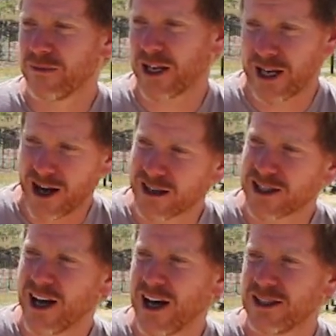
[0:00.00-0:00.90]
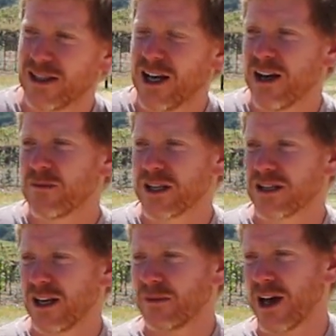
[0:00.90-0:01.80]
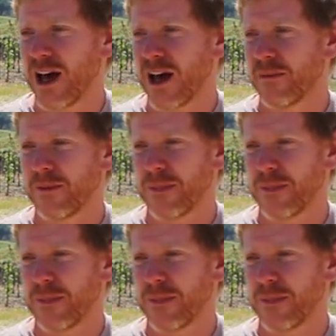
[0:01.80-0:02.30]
getting oxidized, but at the same time